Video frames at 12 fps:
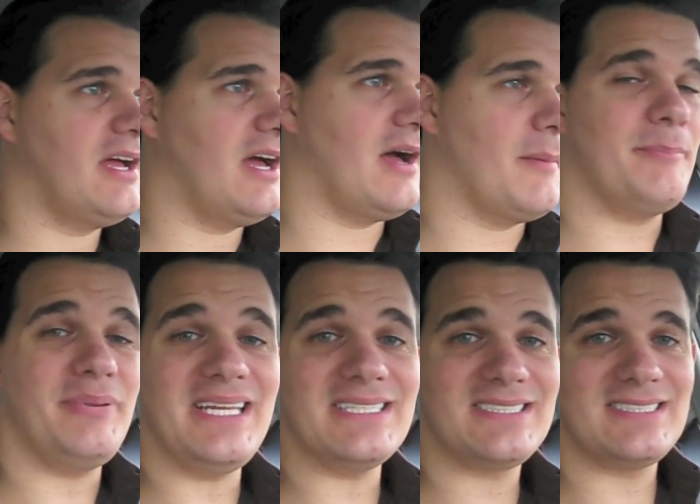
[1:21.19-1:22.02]
uh,
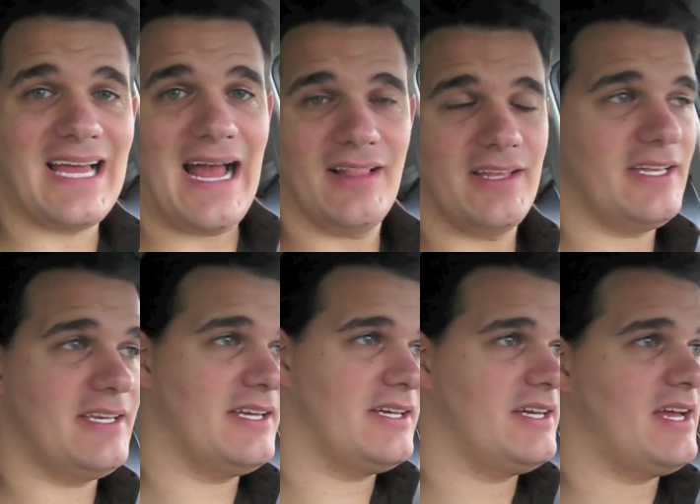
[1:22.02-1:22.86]
beet salad,
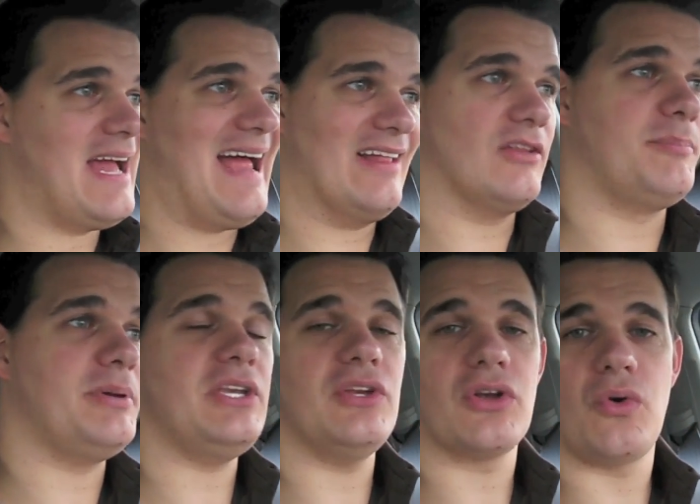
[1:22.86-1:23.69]

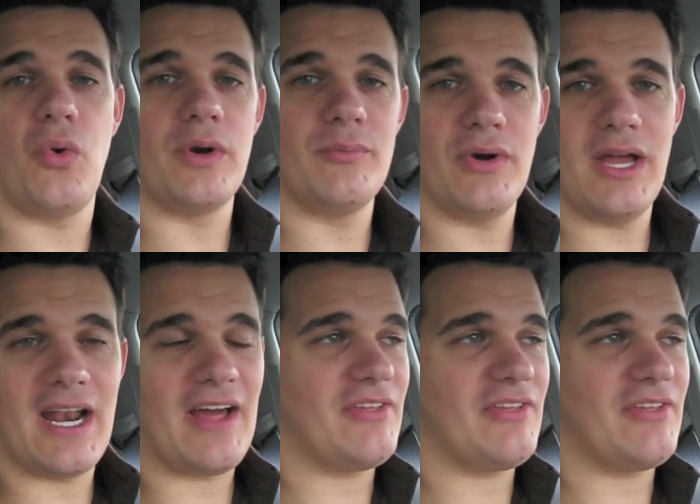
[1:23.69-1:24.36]
jalapeno cornbread.